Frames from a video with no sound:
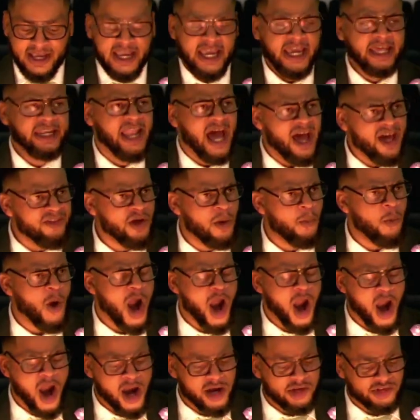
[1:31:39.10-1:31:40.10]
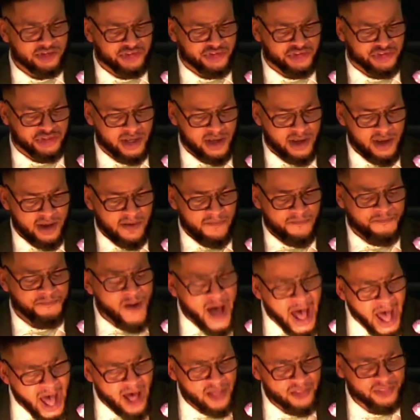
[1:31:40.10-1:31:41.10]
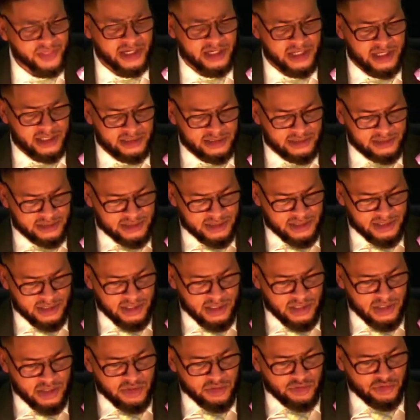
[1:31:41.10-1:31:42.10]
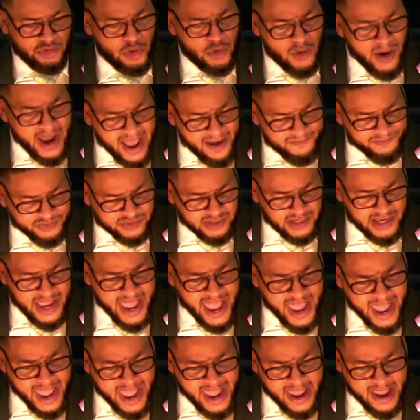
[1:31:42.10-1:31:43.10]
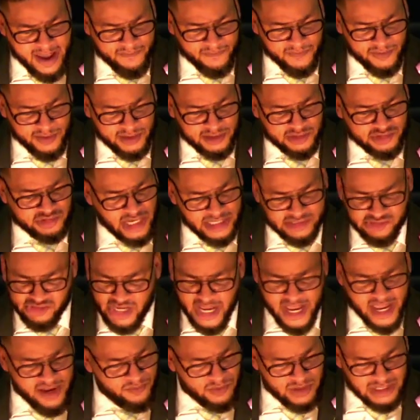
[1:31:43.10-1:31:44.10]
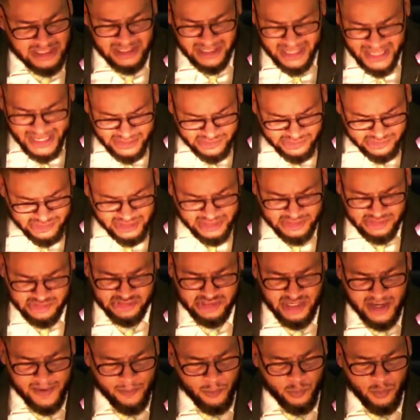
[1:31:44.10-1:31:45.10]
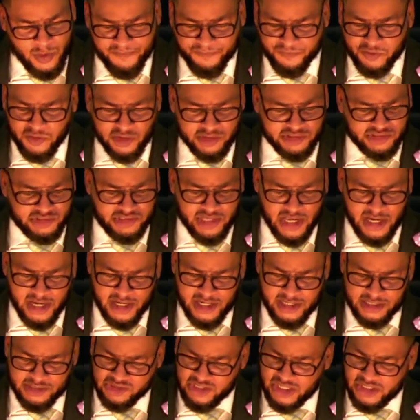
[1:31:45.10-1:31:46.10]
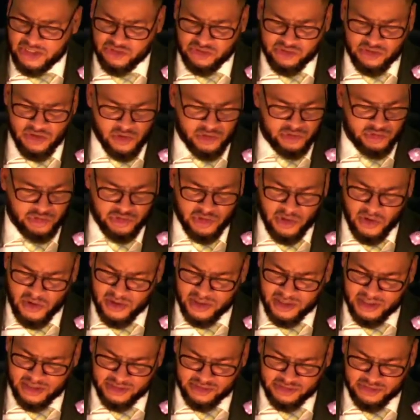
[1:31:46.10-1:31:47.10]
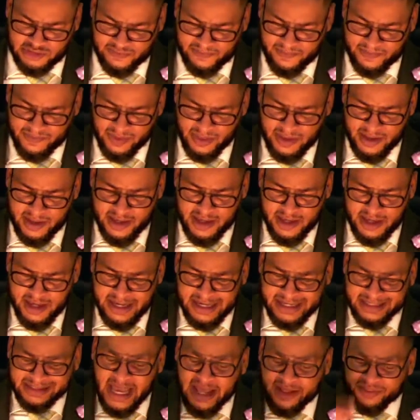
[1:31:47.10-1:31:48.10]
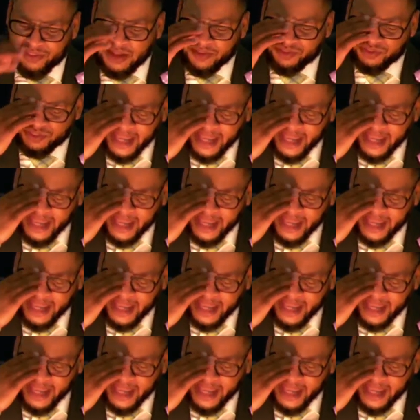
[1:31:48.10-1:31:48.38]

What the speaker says: In other words, Father, you have to have such a relationship with your sons and your daughters that the